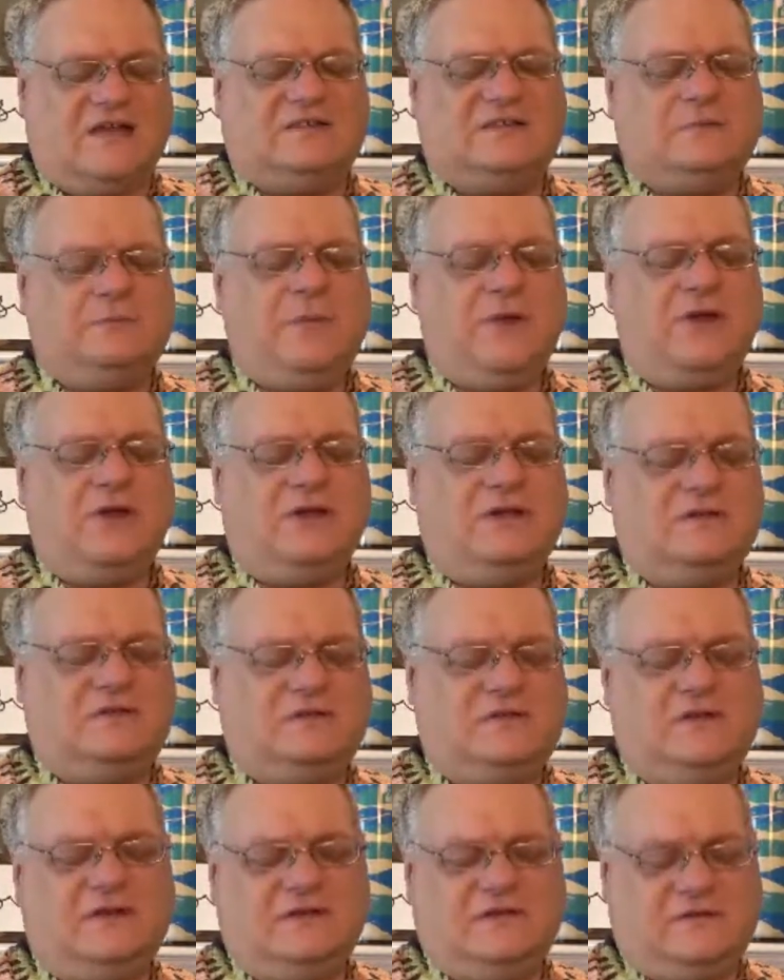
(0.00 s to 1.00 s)
as
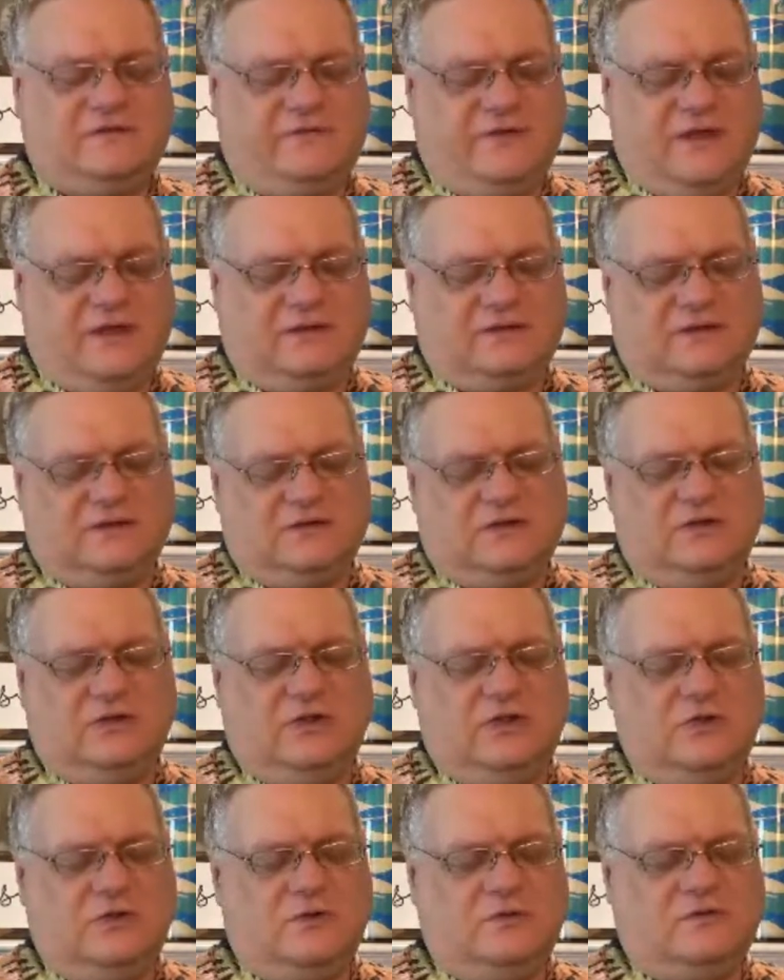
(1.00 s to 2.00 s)
Spirit sees fit
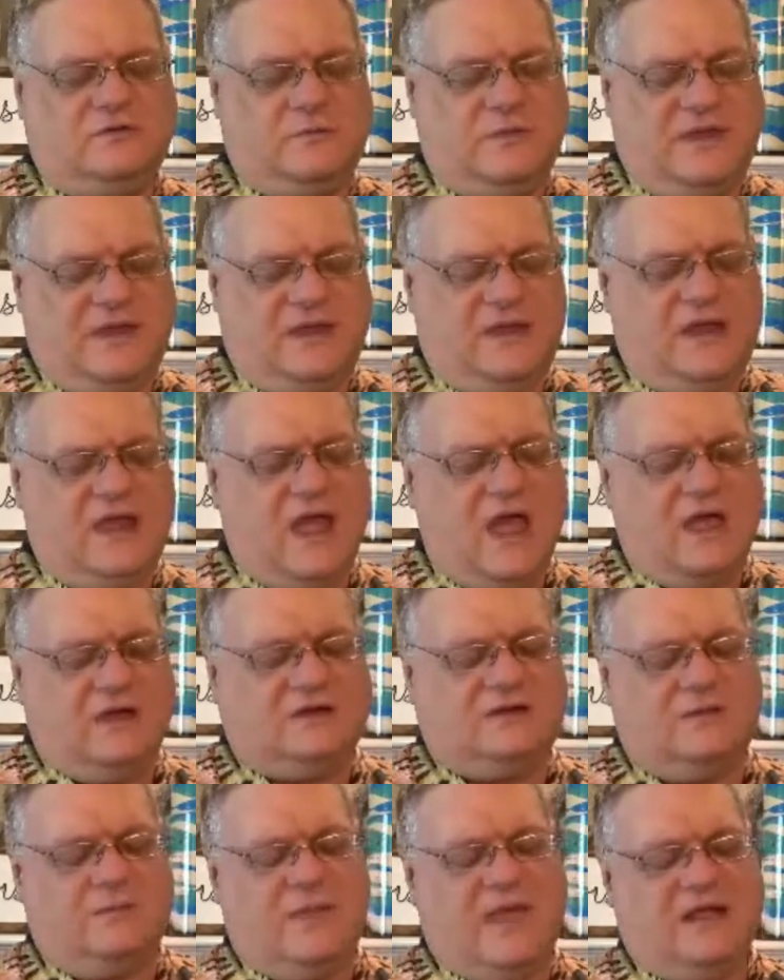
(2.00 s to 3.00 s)
to use me
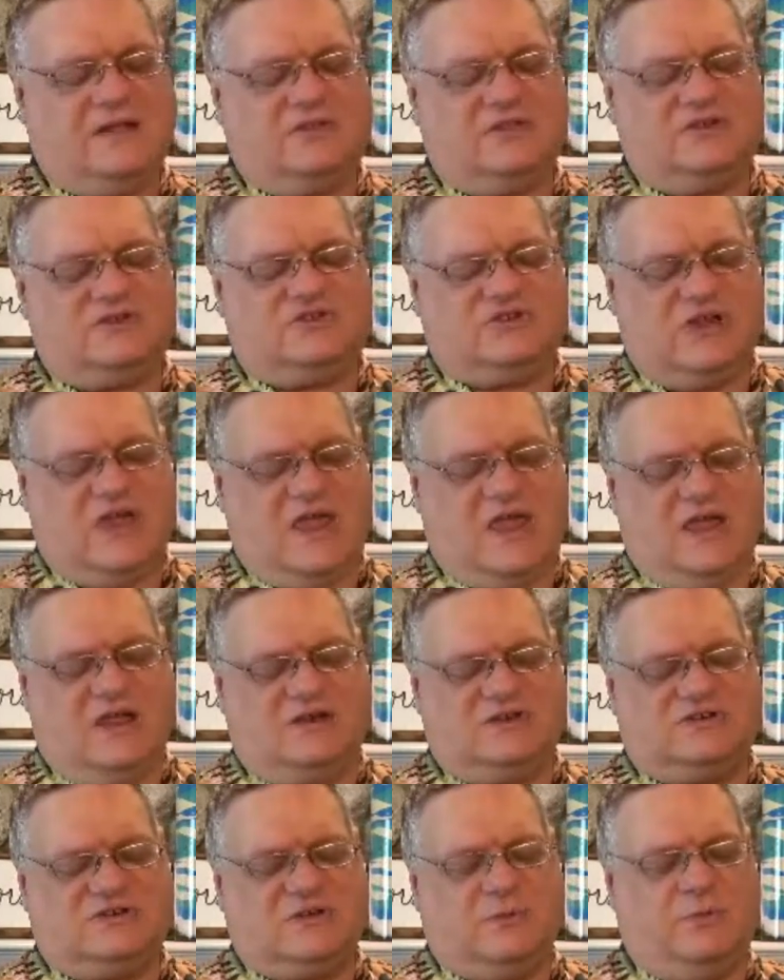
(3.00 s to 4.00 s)
to make the
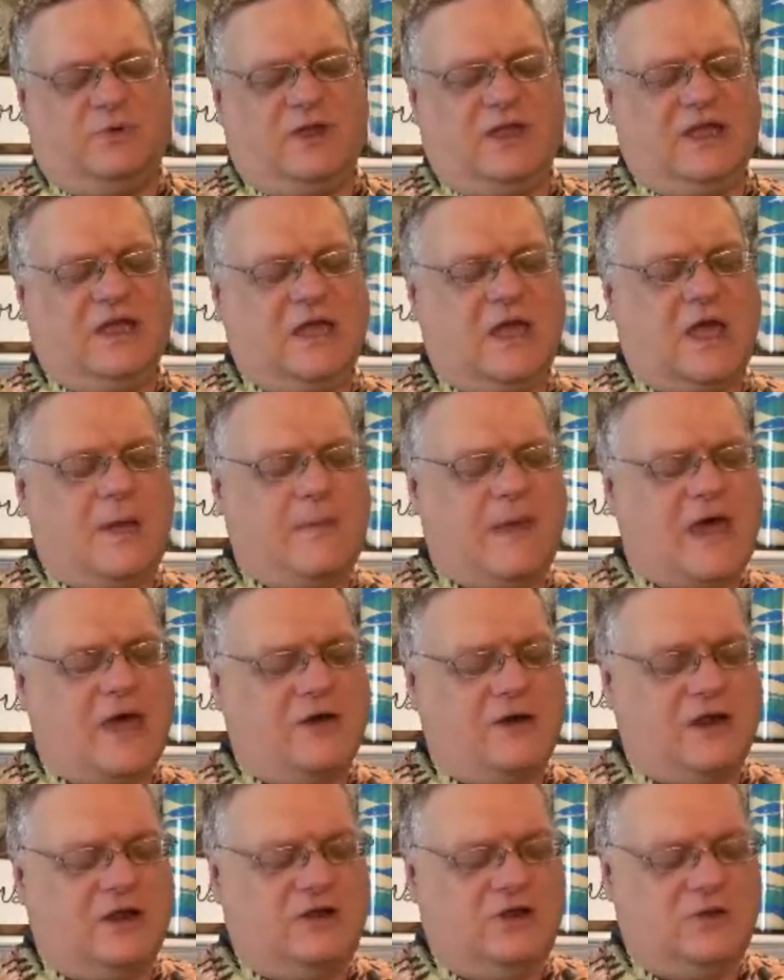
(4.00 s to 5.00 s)
change, to bring
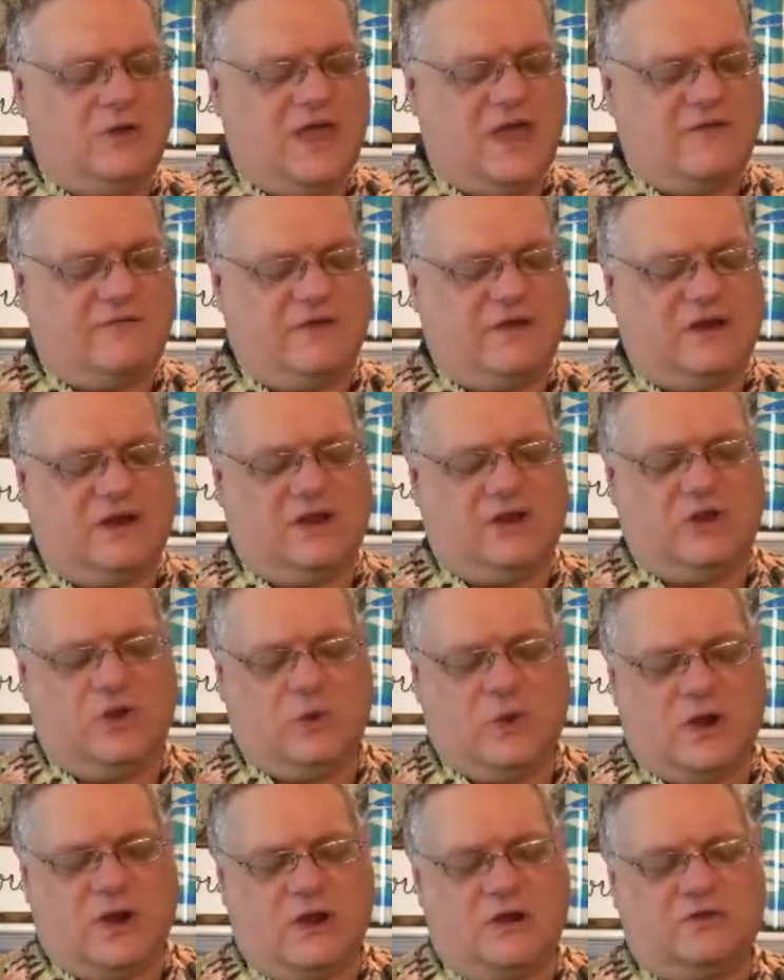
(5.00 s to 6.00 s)
about a new heaven, a
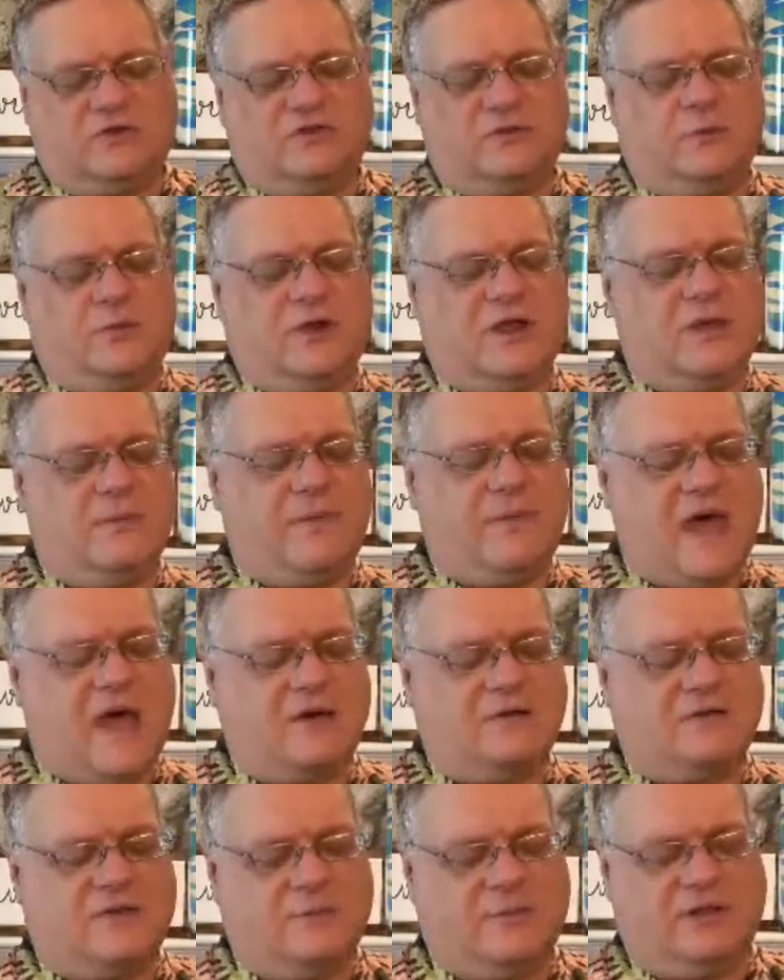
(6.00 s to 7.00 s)
new earth, to bring
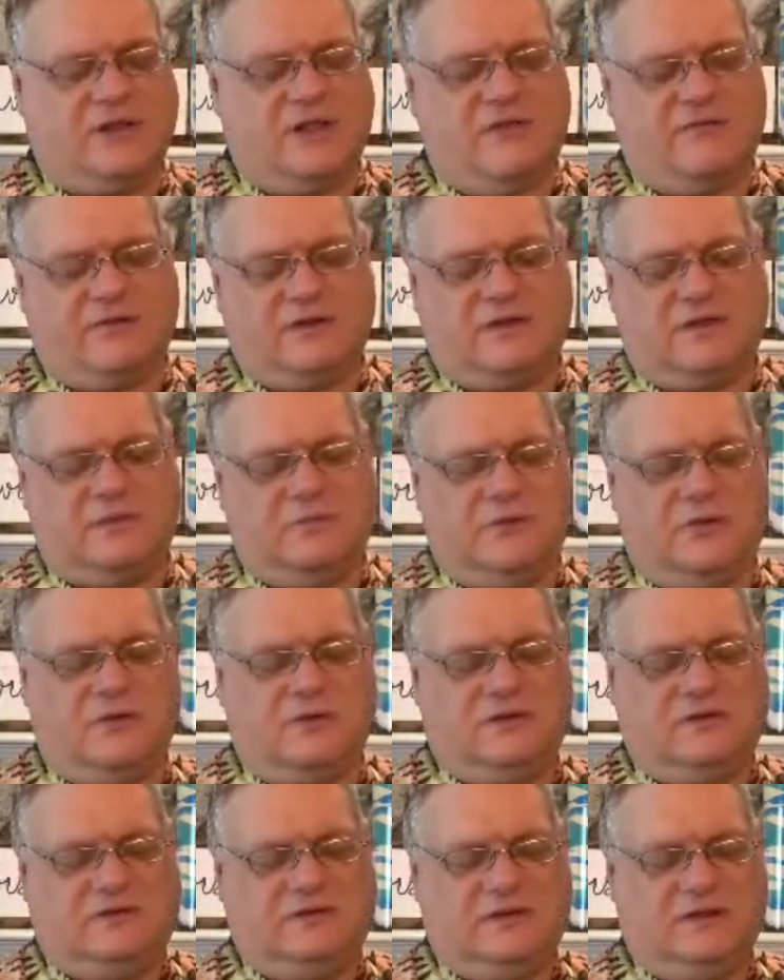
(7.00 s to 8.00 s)
about the beloved
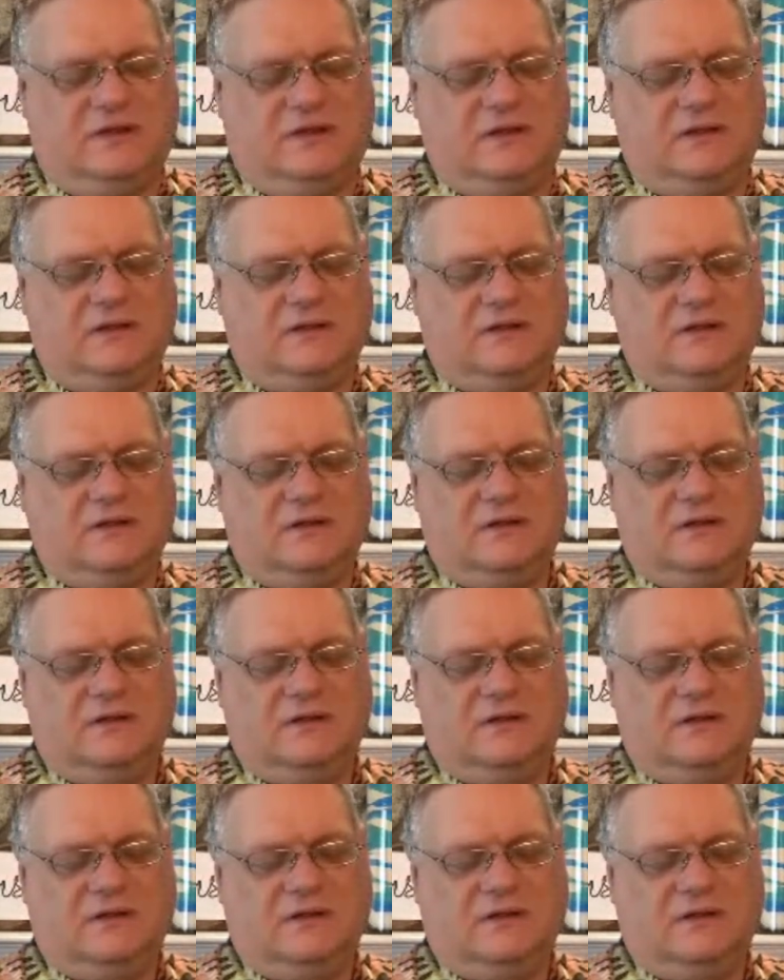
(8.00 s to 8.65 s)
community.